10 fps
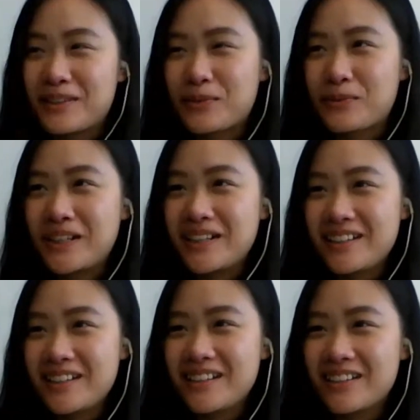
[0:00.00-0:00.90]

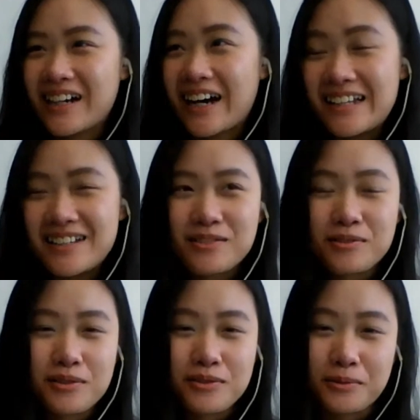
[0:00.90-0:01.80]
We IE
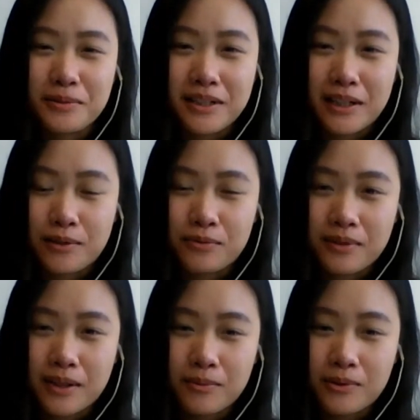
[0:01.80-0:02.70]
students don't really have
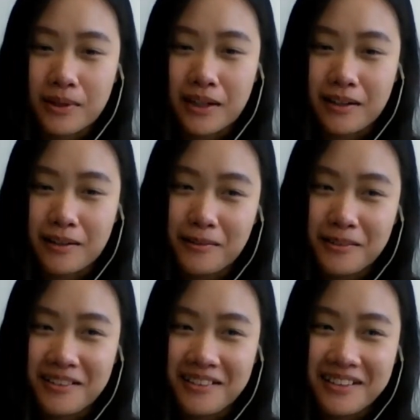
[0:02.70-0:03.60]
time to hang
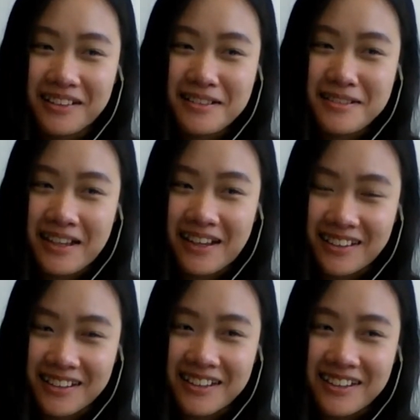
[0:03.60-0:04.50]
out,
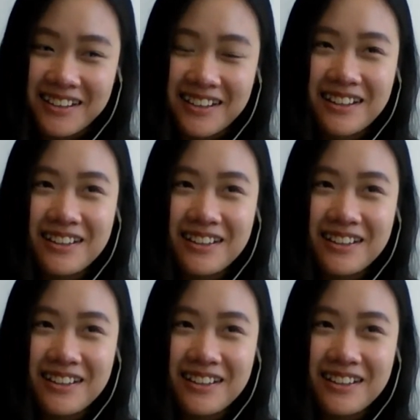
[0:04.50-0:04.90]
sadly.